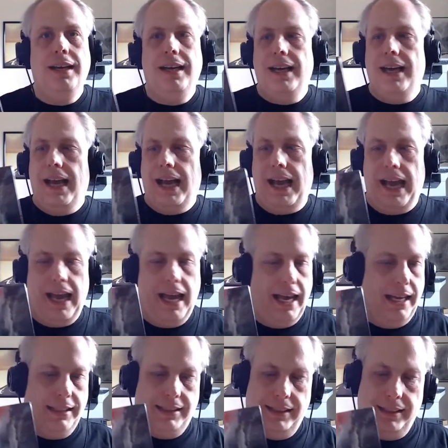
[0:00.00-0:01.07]
Mm-hmm.
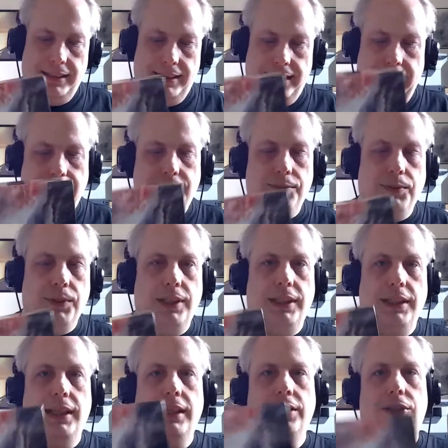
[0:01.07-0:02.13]
And that's one of
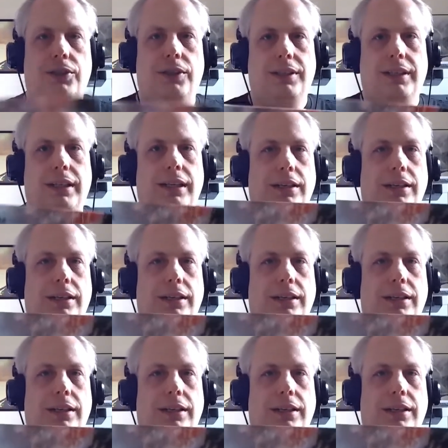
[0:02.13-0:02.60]
the interest.